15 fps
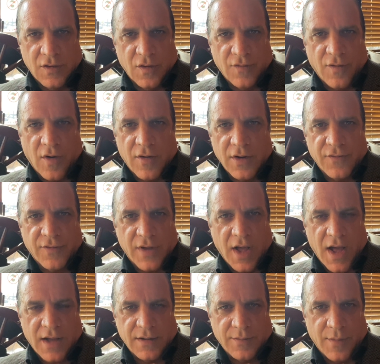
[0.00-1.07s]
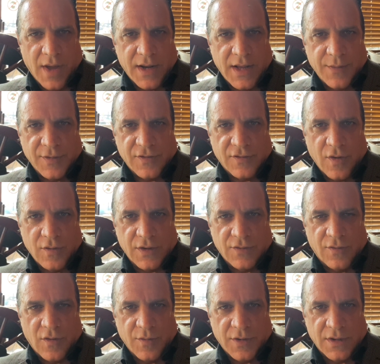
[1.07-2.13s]
you have already forgotten, my name is
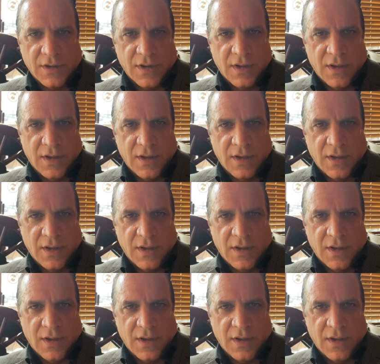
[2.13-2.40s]
Tony Roman.